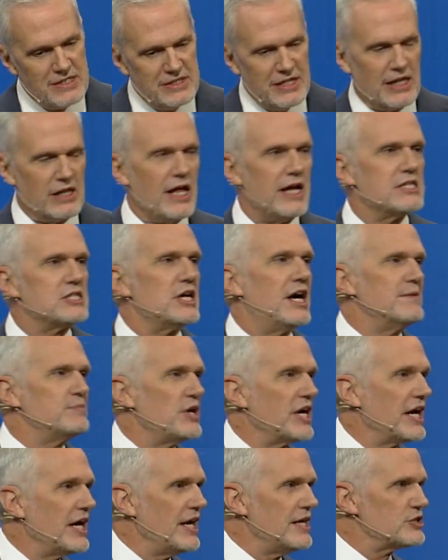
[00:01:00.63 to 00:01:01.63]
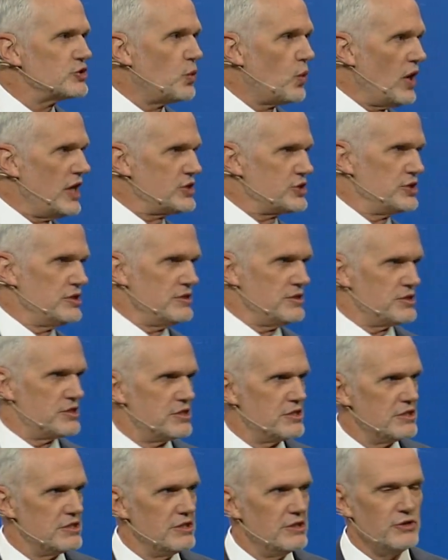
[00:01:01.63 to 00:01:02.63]
Now, a lot of times I get asked
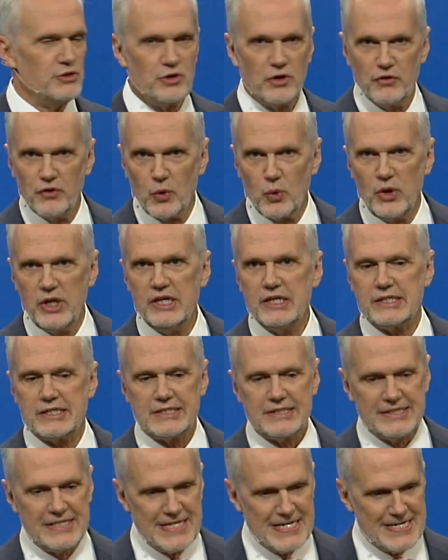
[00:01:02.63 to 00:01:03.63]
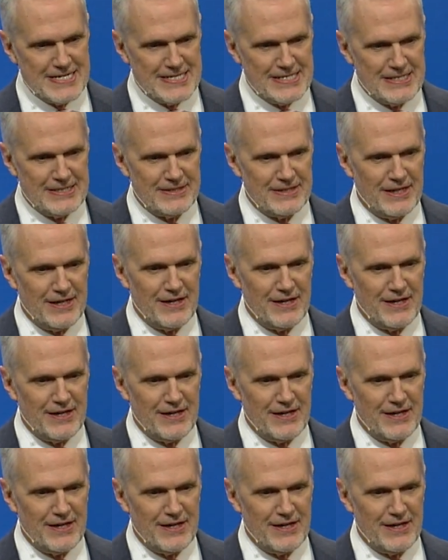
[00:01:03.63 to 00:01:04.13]
questions during the week, and